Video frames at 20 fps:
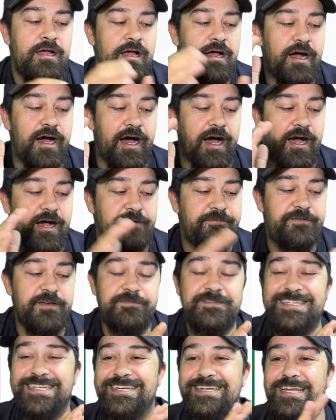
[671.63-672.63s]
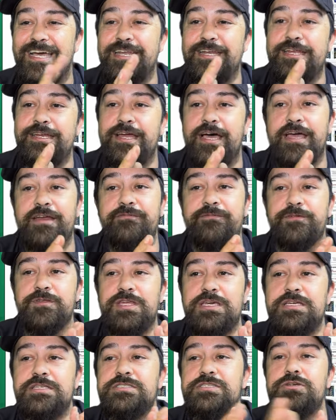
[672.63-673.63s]
Uh, fifteen ninety-nine for
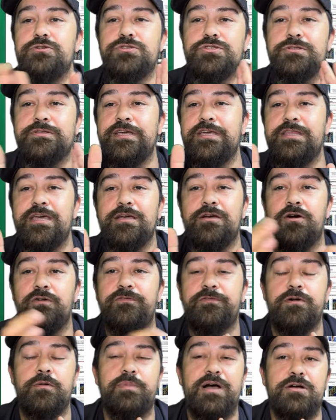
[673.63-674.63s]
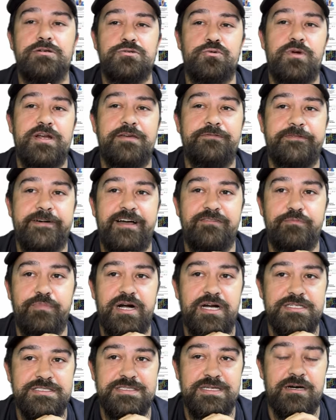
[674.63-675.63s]
these. Usually they go for about twenty-five
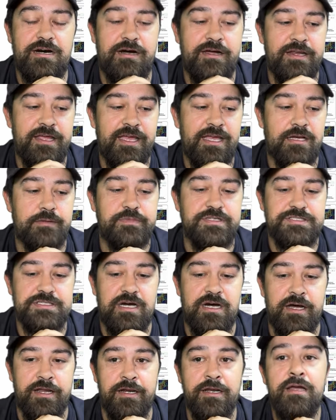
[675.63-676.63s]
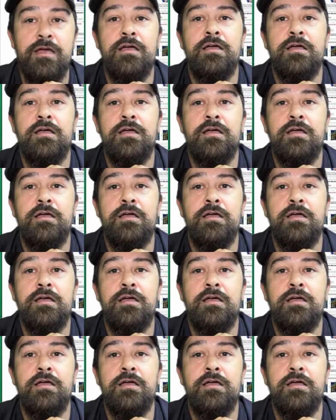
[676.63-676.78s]
bucks on Amazon.